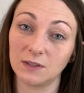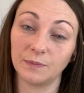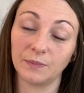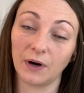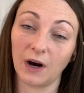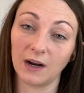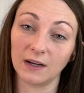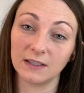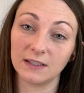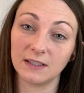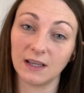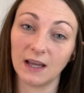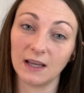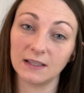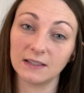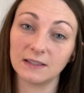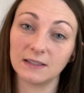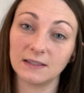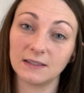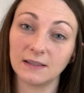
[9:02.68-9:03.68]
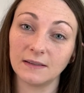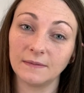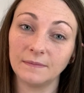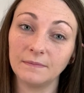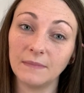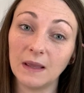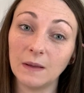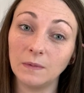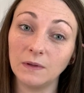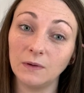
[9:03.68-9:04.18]
process.
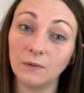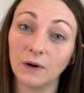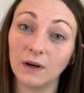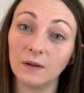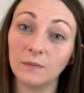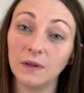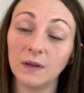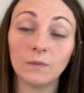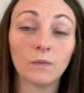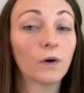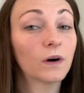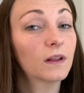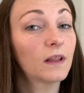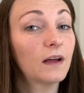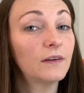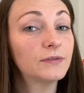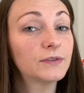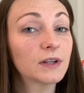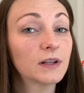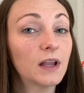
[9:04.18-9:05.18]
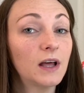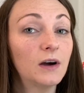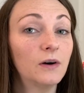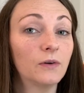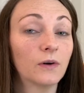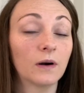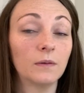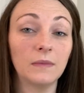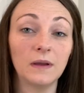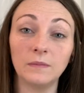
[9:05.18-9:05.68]
Maybe you want to be more left alone,
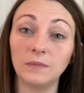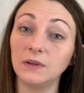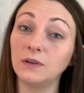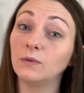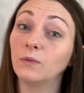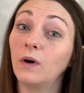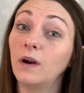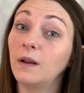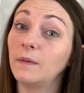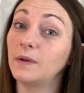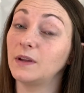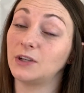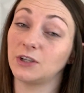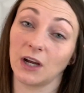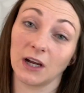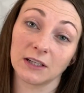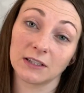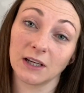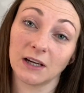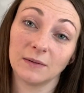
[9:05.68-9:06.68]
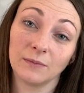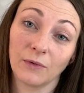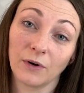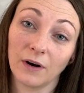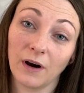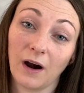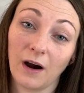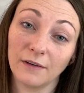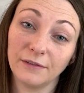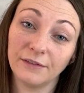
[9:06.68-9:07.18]
or maybe you want to be checked on more
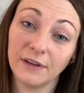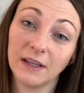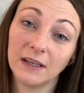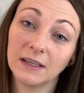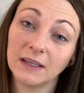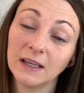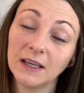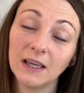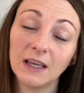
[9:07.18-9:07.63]
often.